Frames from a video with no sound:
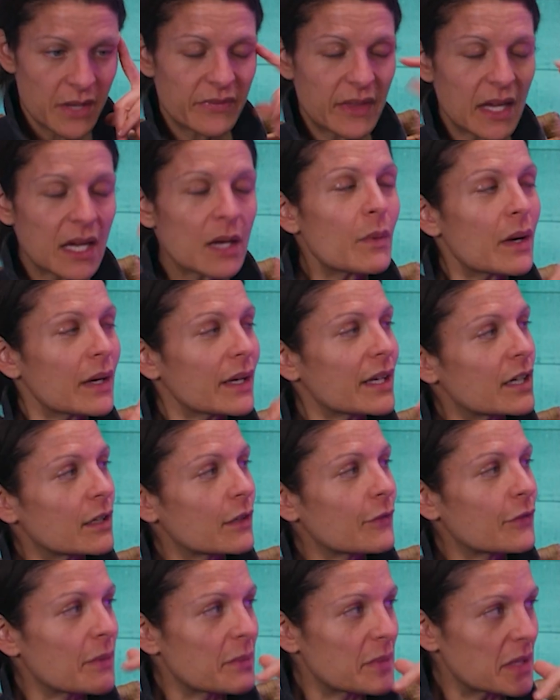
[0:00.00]
They want to hear
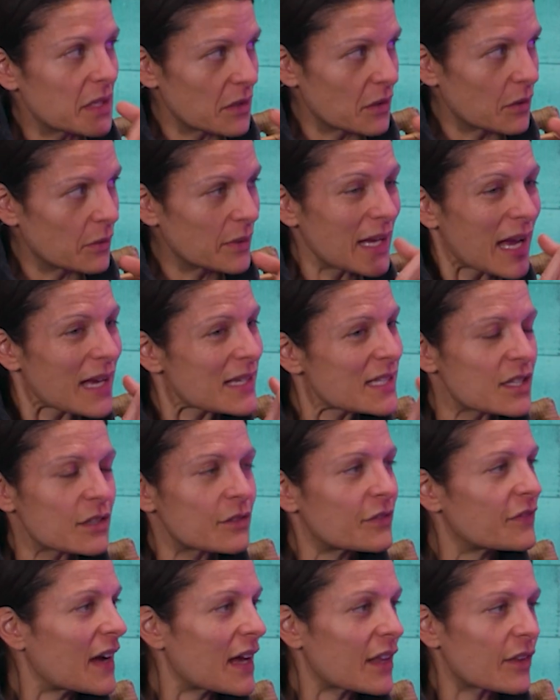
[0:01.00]
it from you. Yes,
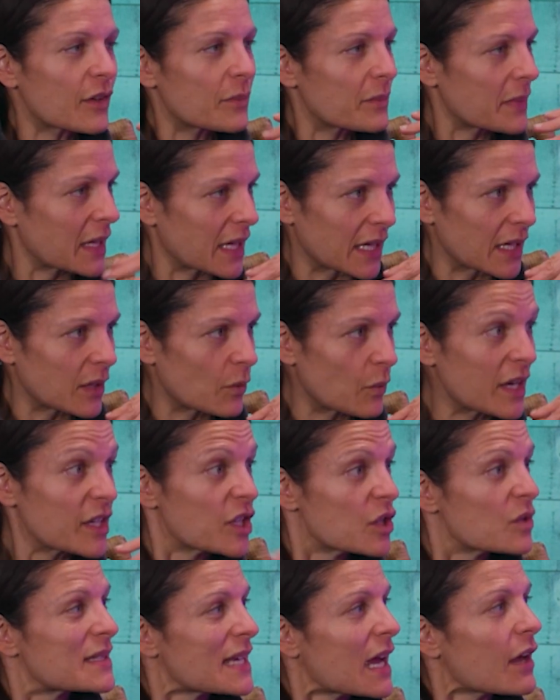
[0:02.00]
they'll follow me when
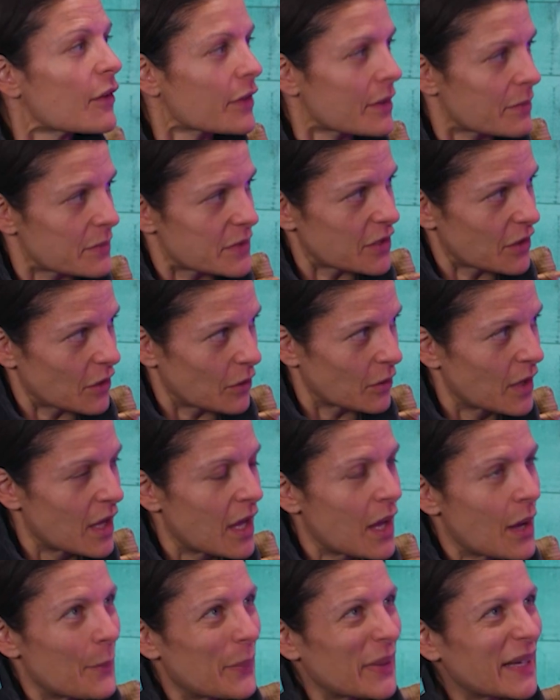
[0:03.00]
you tell them to,
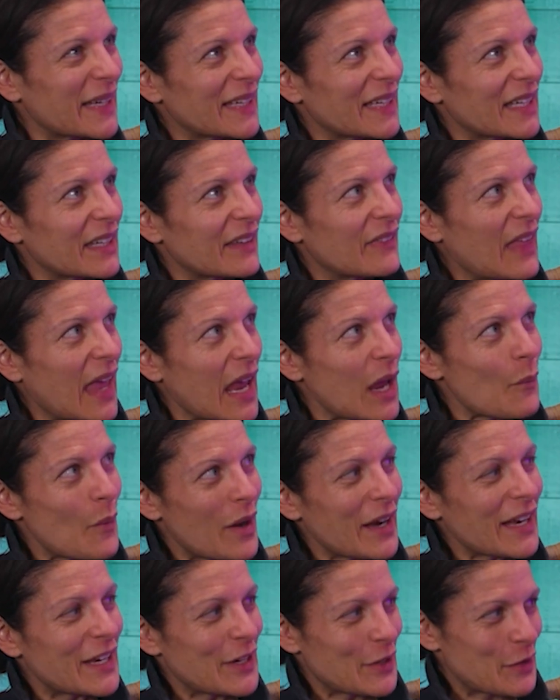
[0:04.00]
but they
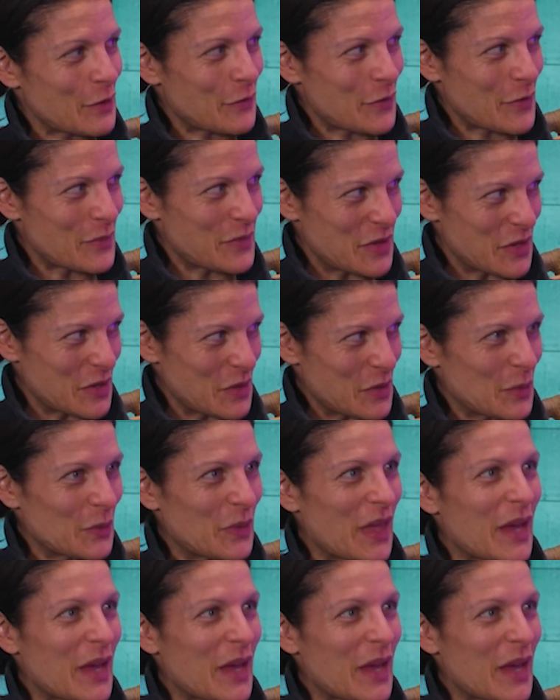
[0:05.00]
want to hear it from you.